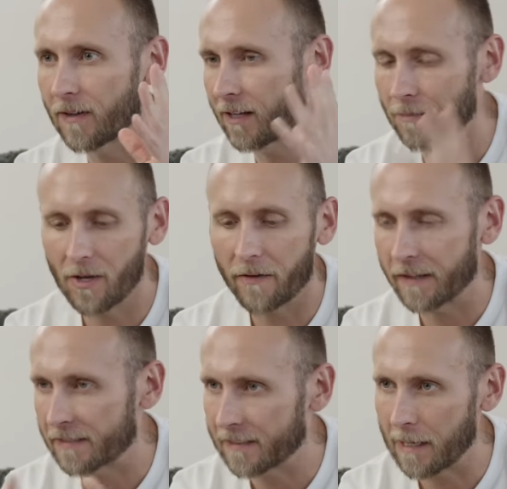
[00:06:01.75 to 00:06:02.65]
It could be on
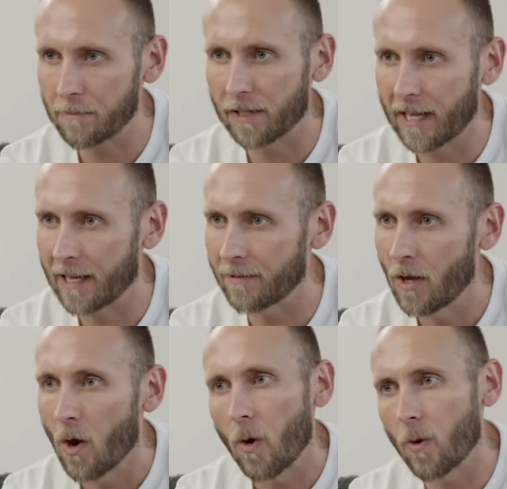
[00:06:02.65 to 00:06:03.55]
the same plan,
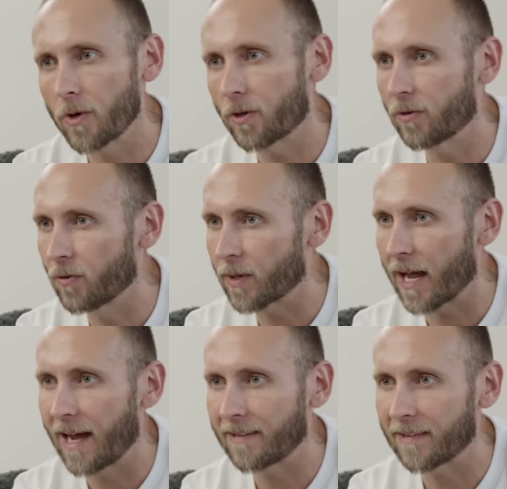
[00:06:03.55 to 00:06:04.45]
or you could do what
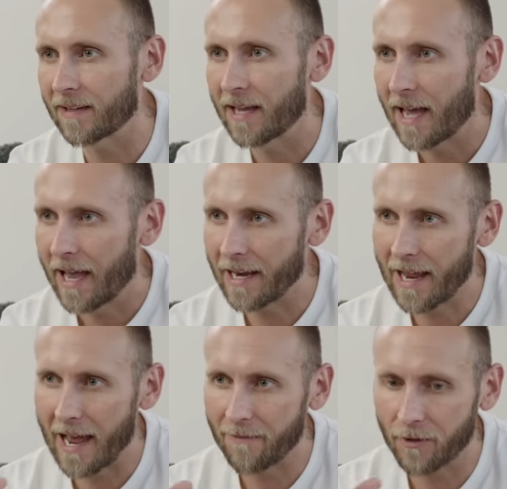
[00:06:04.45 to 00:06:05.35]
I did and
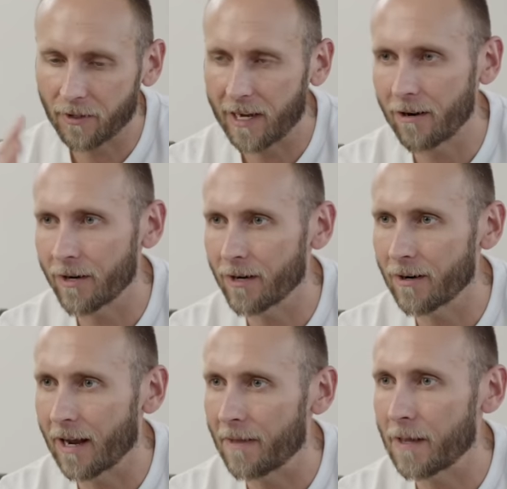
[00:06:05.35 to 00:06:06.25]
have your
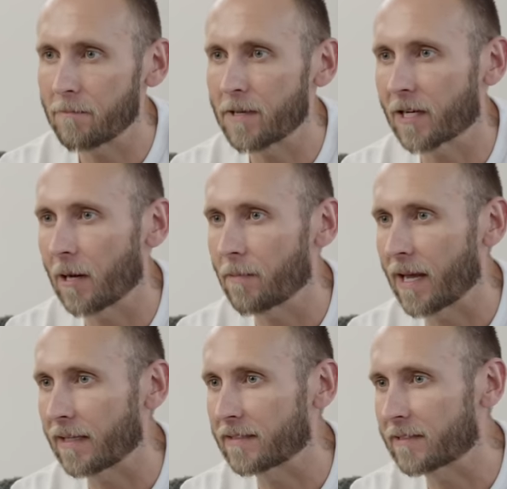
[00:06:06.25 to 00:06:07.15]
carrier and then pick up
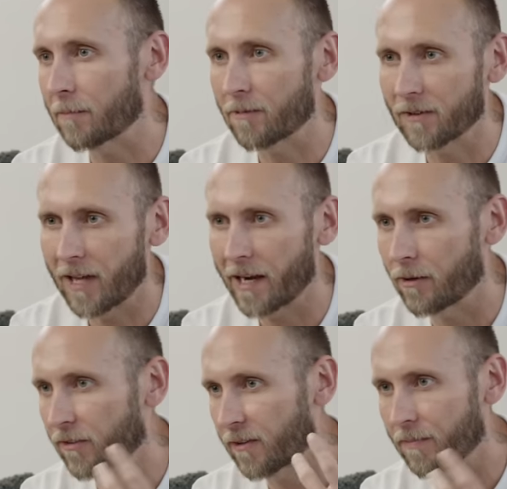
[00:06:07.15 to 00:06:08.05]
a separate line
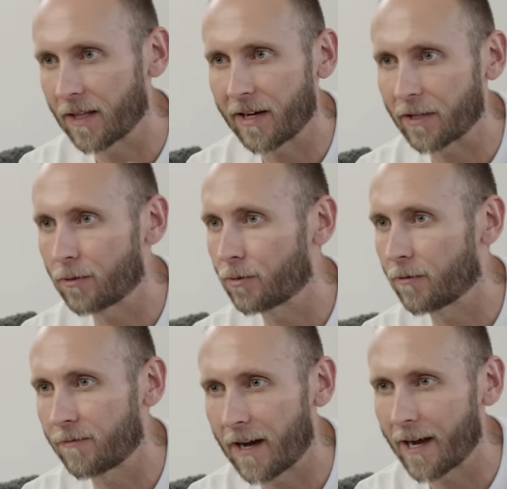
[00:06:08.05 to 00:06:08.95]
on something like
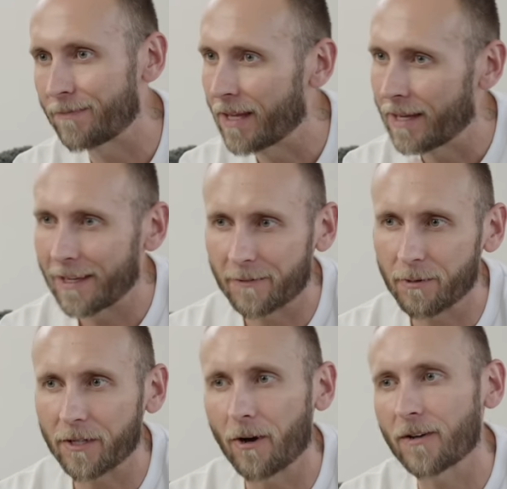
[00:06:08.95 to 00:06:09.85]
Google Fi. It's
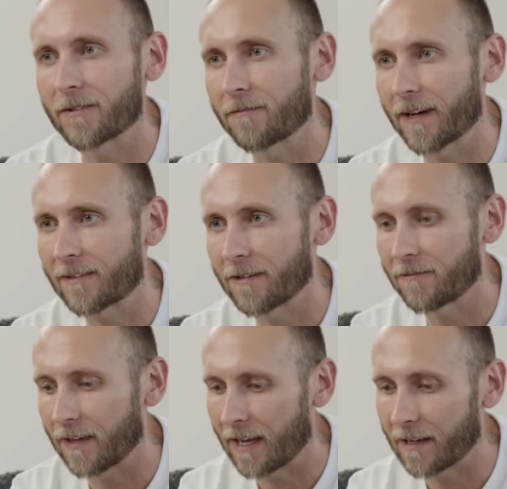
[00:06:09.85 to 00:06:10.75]
pretty cost
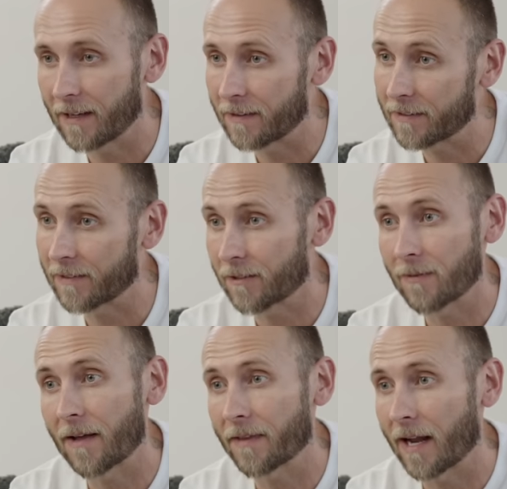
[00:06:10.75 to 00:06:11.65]
effective, and this is the
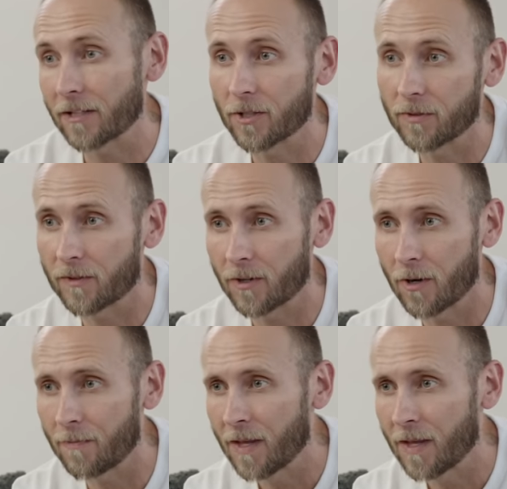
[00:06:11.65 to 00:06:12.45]
route that I chose to go.